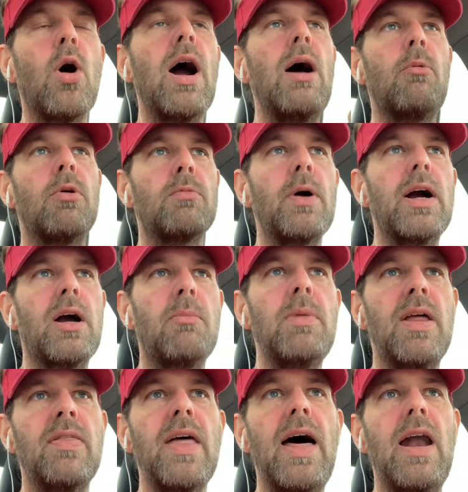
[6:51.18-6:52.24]
would
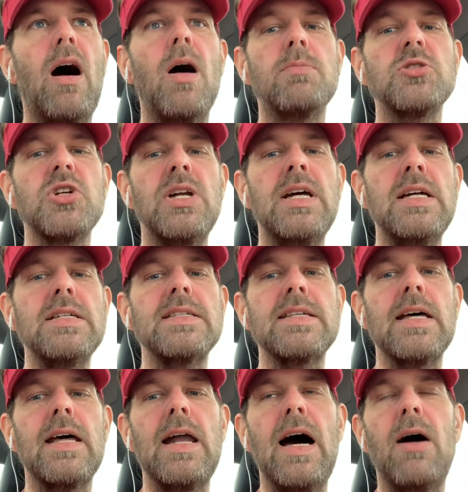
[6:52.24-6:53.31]
recommend that option, he
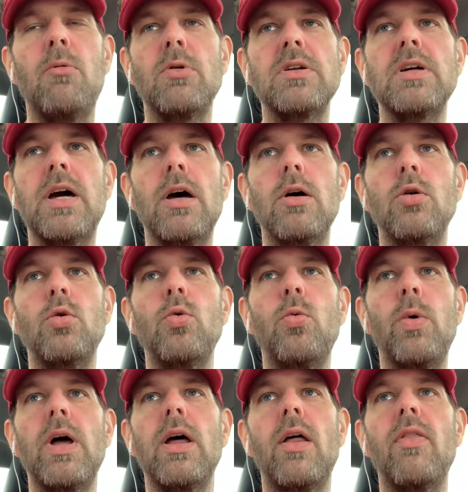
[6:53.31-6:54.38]
said I would go
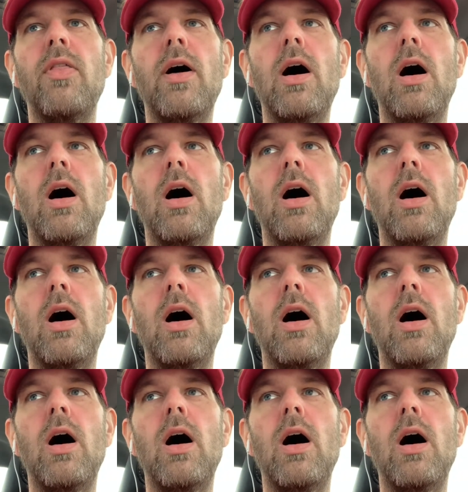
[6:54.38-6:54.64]
with